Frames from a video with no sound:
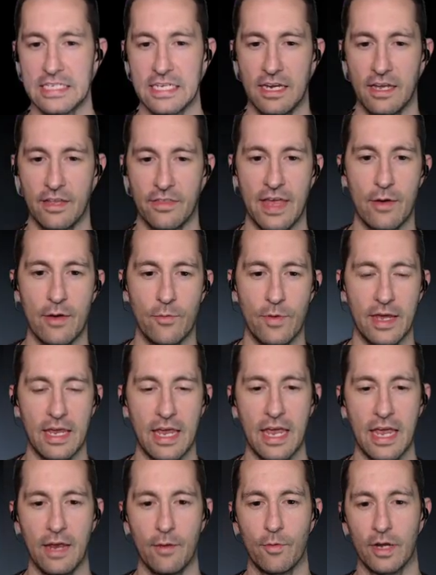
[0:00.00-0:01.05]
exit out that way,
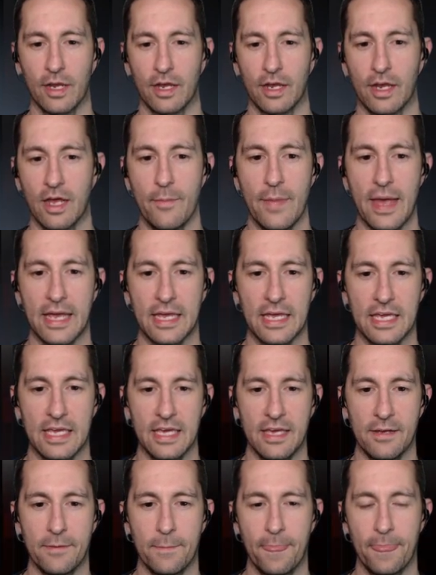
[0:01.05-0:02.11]
and we're going to come back
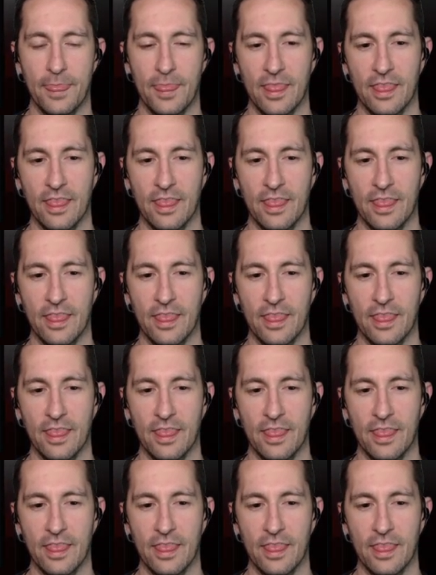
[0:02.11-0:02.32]
again.